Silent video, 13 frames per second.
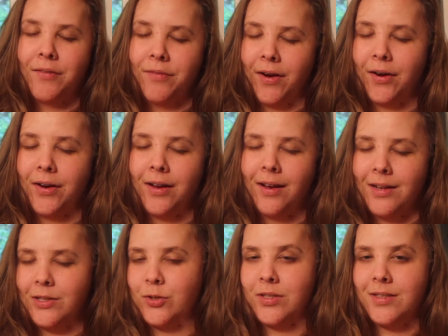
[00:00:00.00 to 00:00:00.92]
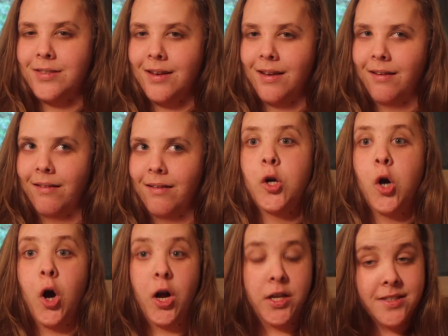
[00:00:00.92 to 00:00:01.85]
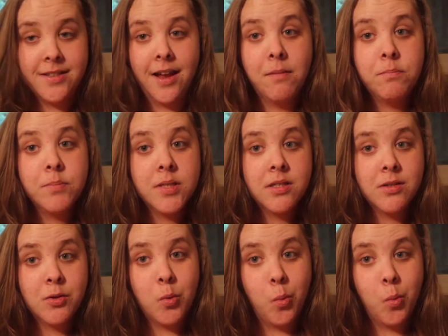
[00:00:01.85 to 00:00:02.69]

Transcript: very interesting concept